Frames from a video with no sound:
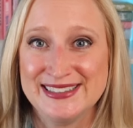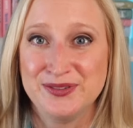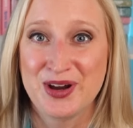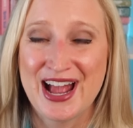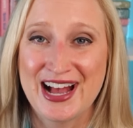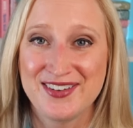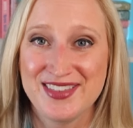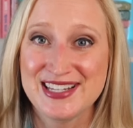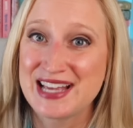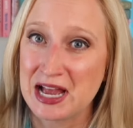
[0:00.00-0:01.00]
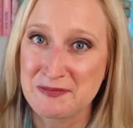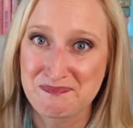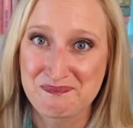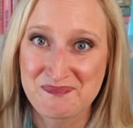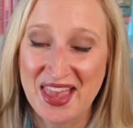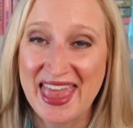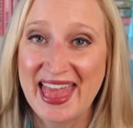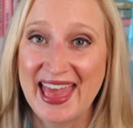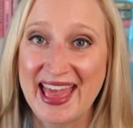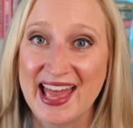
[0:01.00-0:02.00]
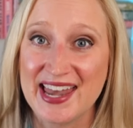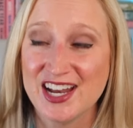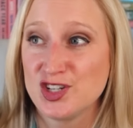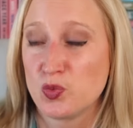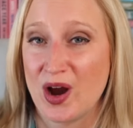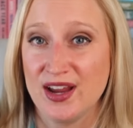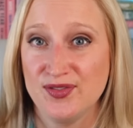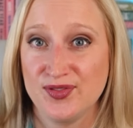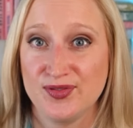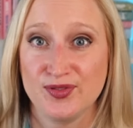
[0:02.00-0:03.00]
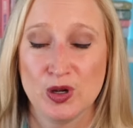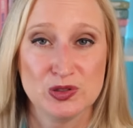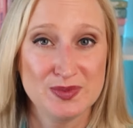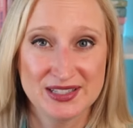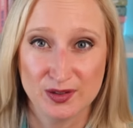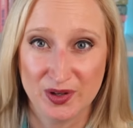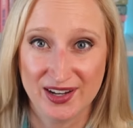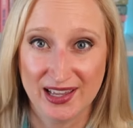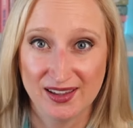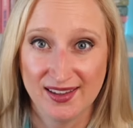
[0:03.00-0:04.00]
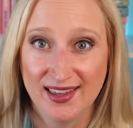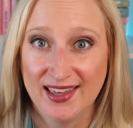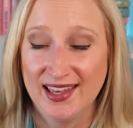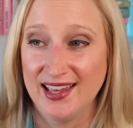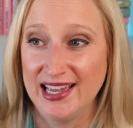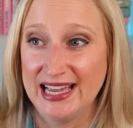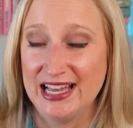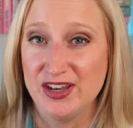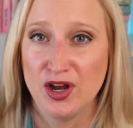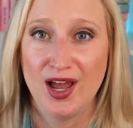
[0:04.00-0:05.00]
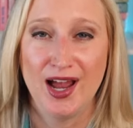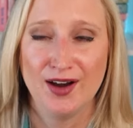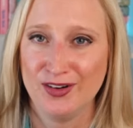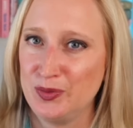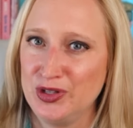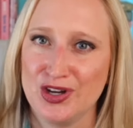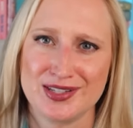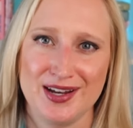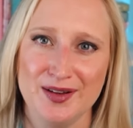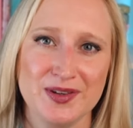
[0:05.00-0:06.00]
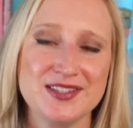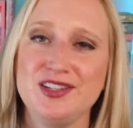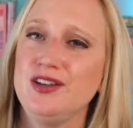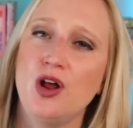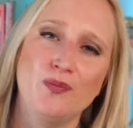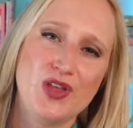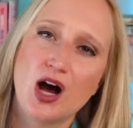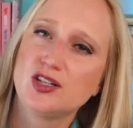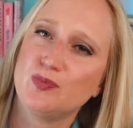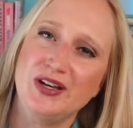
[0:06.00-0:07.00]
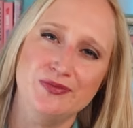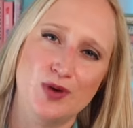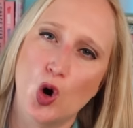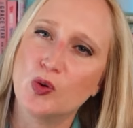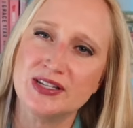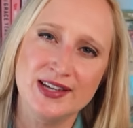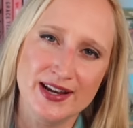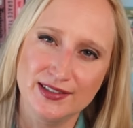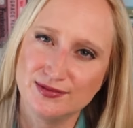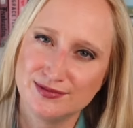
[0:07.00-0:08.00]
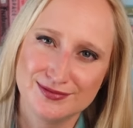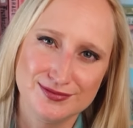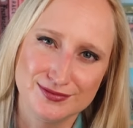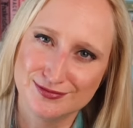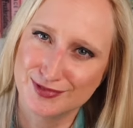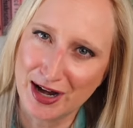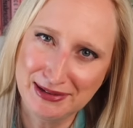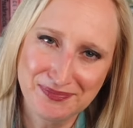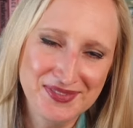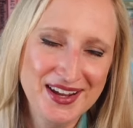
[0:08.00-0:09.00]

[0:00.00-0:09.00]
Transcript: we have this guy and his wife goes missing one day. And everyone looks at him because, you know, the husband always did it, right?